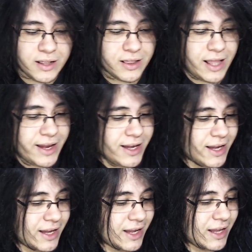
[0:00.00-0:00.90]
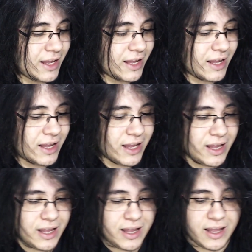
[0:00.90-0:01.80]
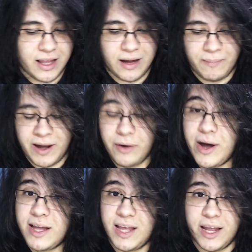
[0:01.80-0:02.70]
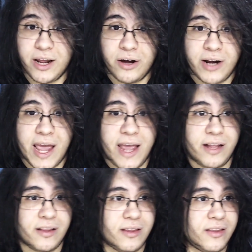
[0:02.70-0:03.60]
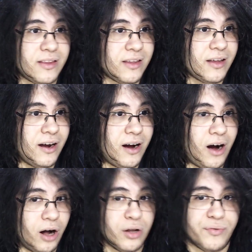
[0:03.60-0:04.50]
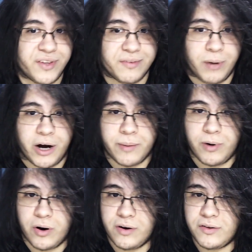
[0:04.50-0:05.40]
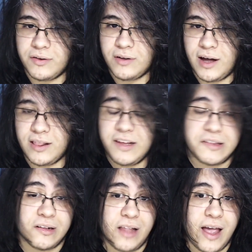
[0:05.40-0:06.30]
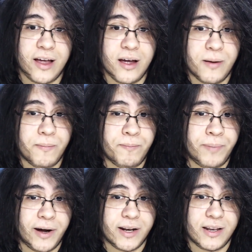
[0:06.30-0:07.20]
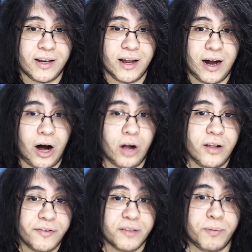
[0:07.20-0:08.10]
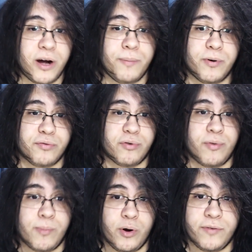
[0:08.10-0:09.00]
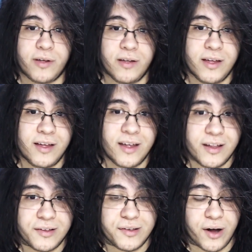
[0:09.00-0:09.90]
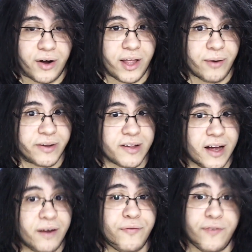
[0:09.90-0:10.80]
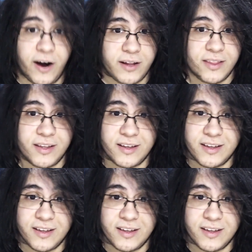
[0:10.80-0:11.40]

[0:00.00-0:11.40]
like, by the way, Gideon ate all of his body parts. At least a leg, but all of his body parts were removed. So it was kind of fucked.